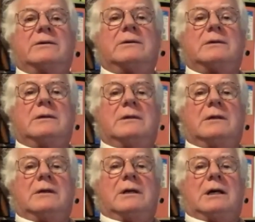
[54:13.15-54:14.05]
Hmm.
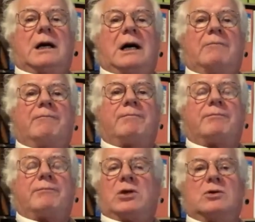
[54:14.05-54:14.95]
Um,
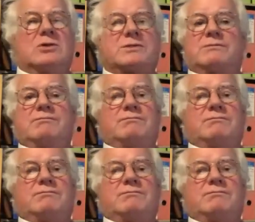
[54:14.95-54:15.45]
because